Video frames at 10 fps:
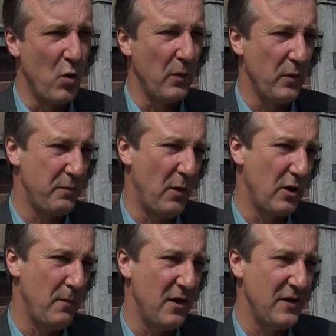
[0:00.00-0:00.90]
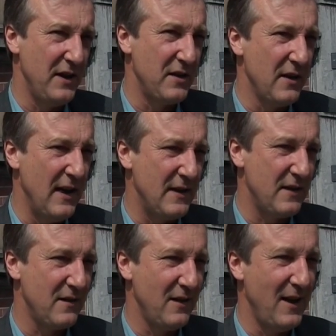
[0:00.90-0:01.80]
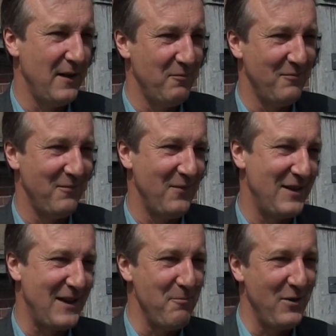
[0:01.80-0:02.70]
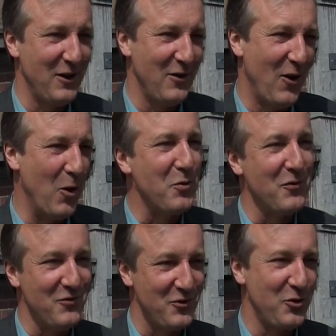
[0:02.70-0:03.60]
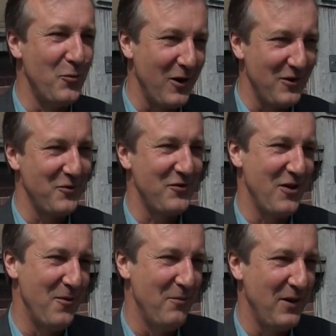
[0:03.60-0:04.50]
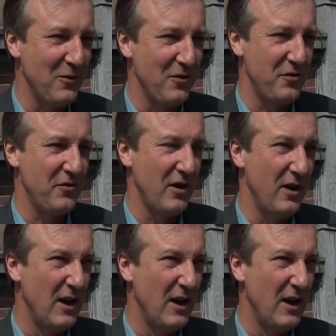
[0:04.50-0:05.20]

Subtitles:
morning we spoke about the internet, and it can be an open sewer to some, because